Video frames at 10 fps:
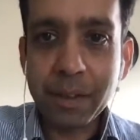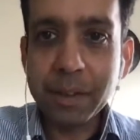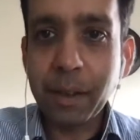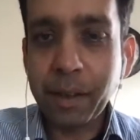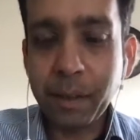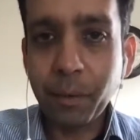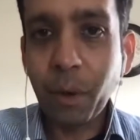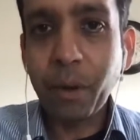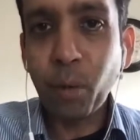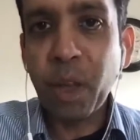silicon
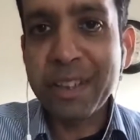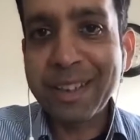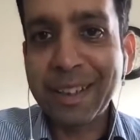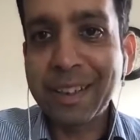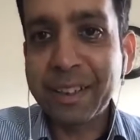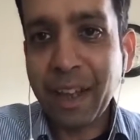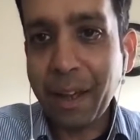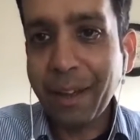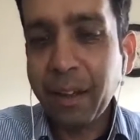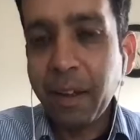or one single die,